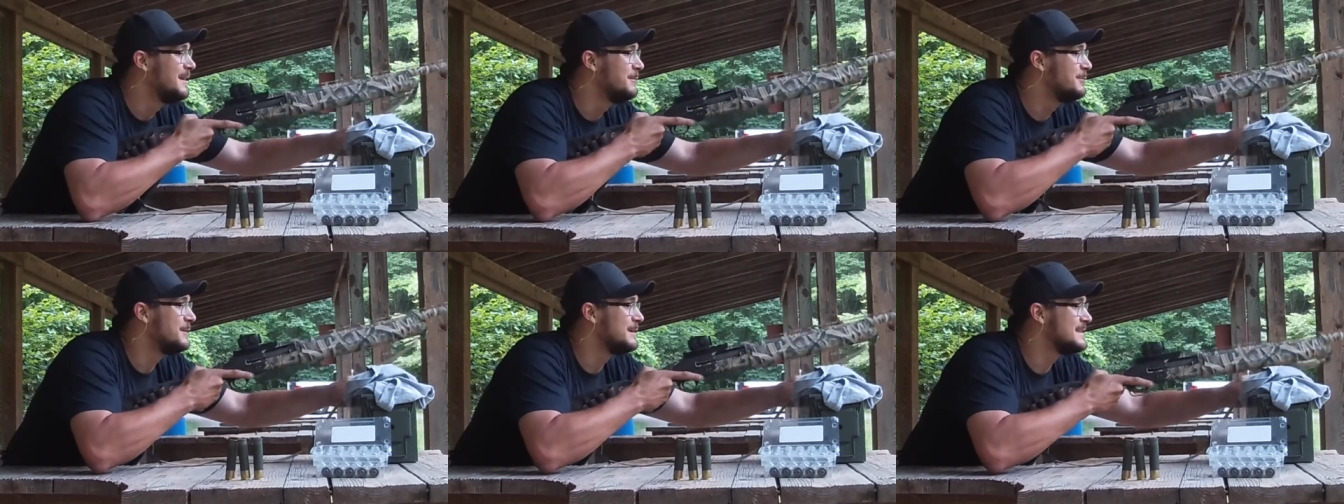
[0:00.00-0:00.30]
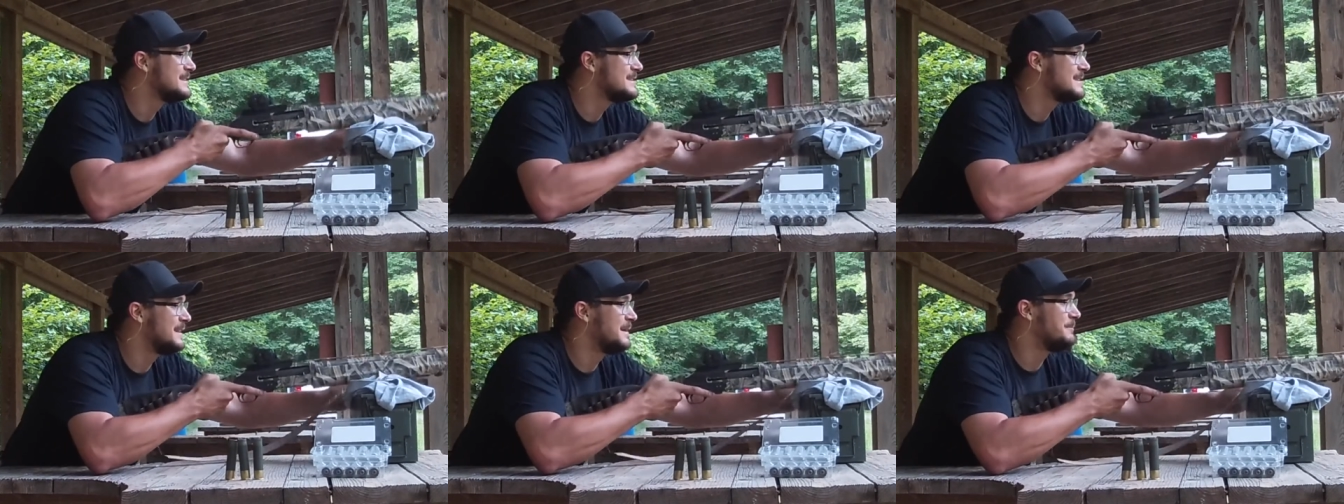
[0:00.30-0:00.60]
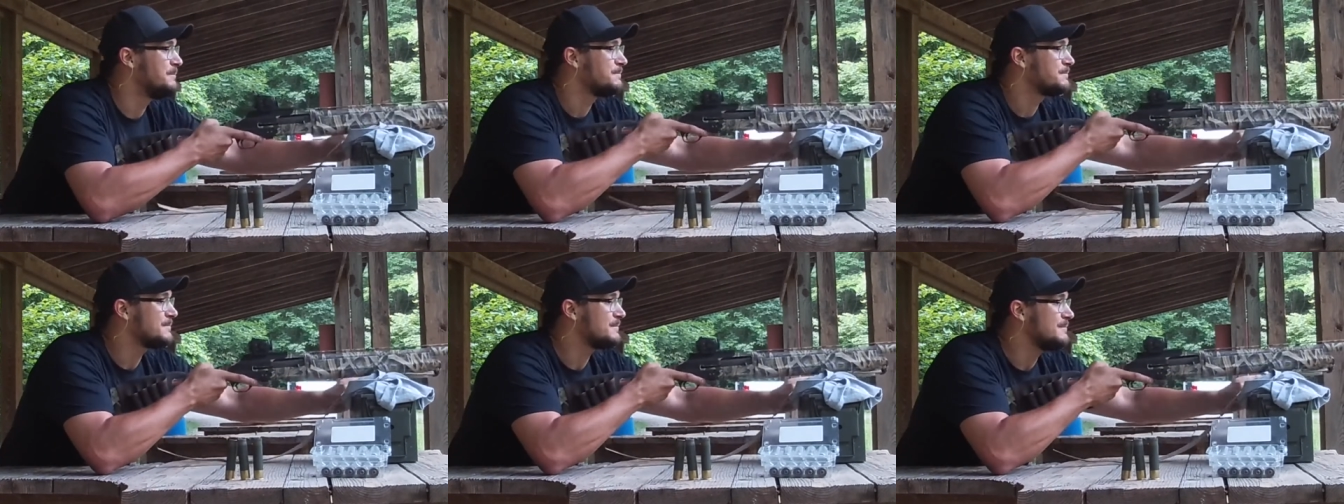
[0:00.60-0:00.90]
But um,
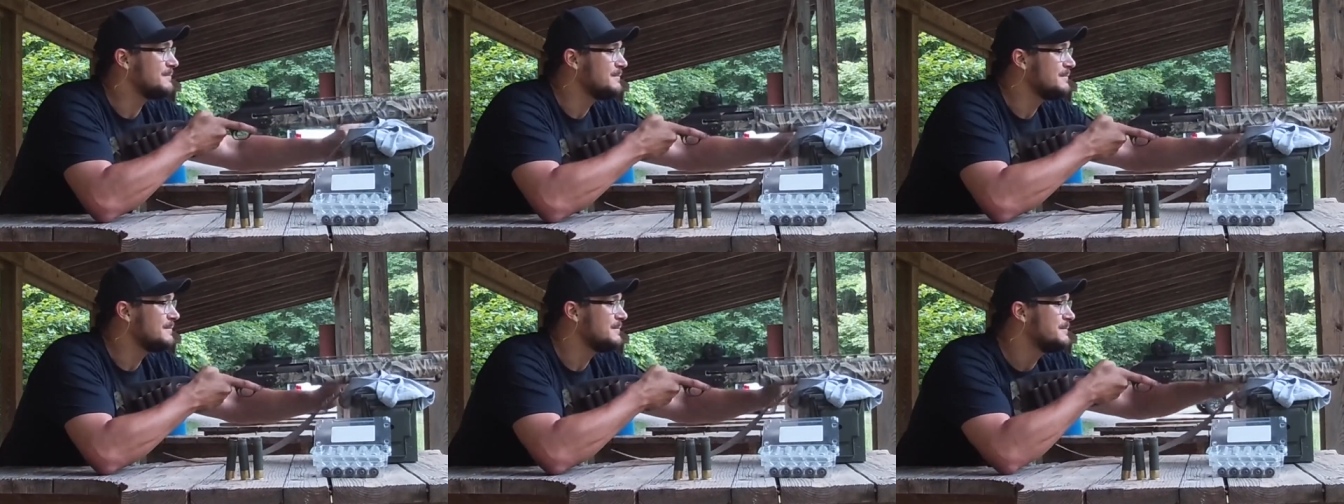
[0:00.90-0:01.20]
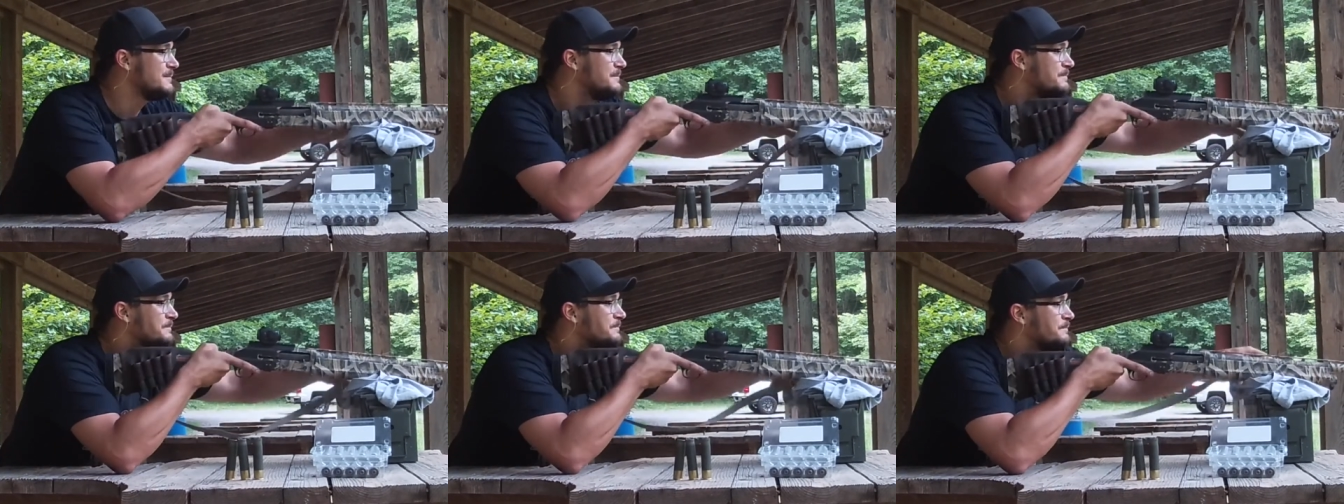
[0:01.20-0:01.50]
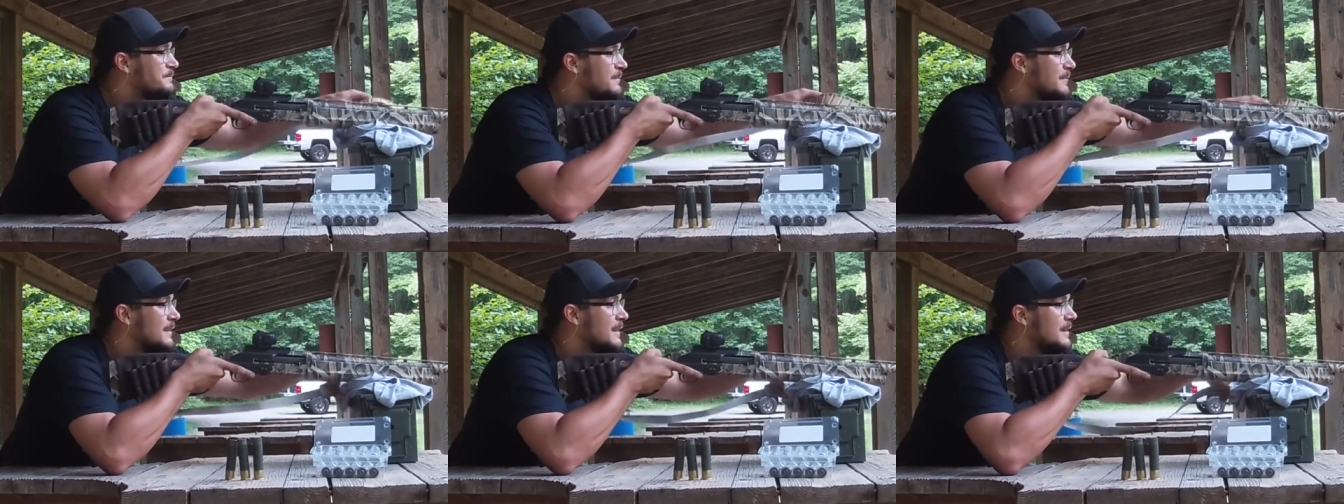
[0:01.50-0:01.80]

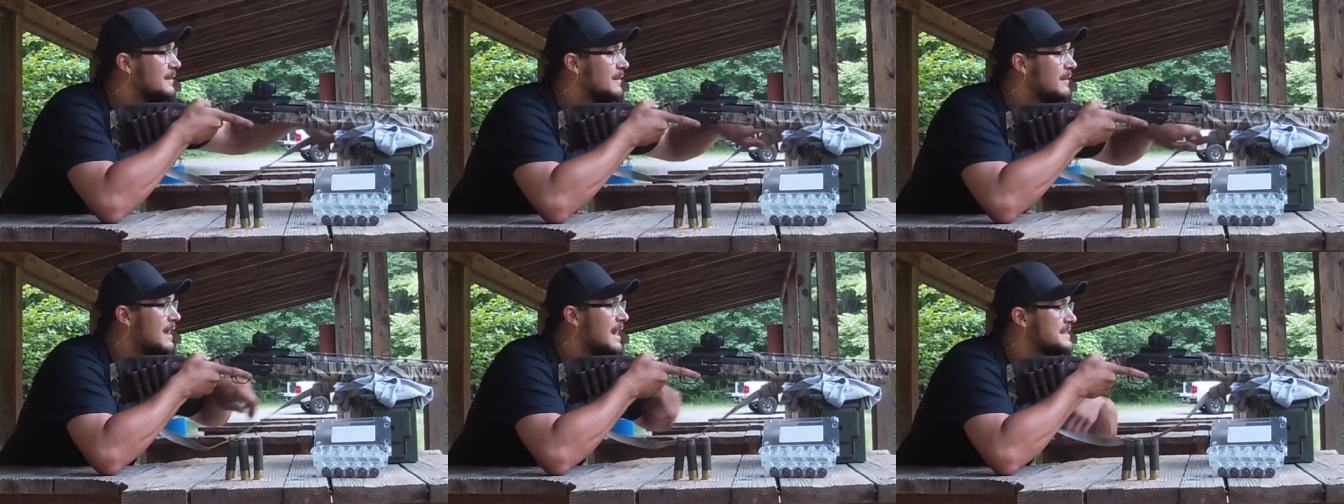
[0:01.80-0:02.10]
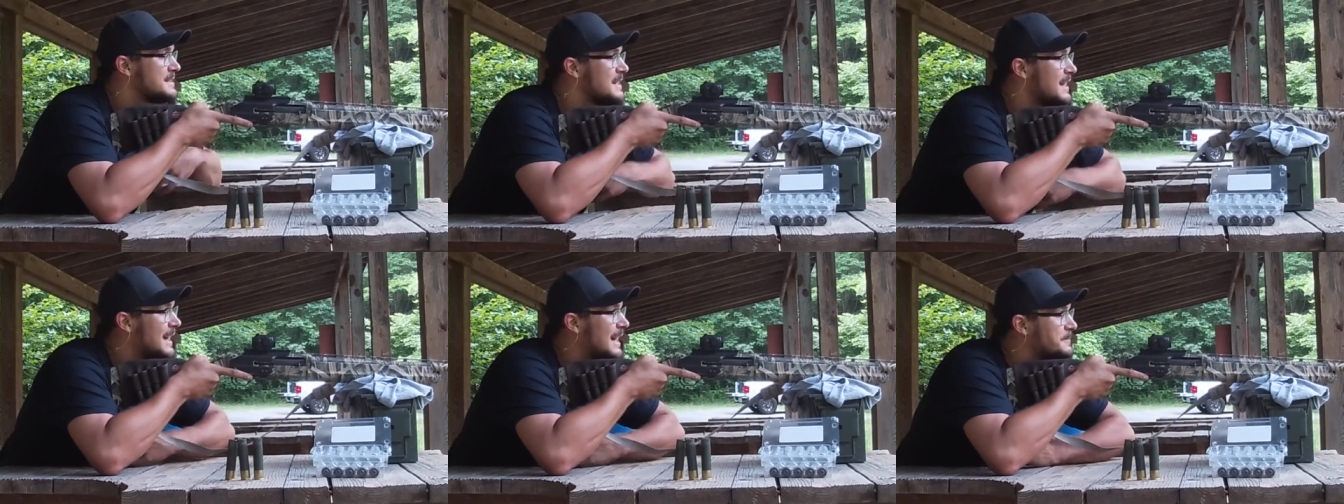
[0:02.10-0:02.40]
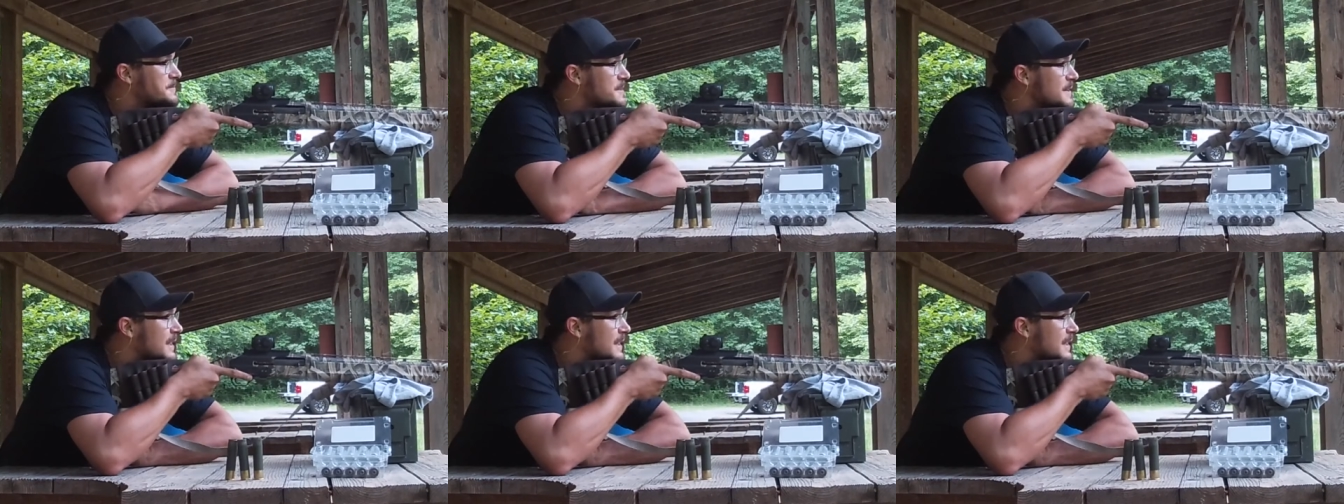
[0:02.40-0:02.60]
lots of option,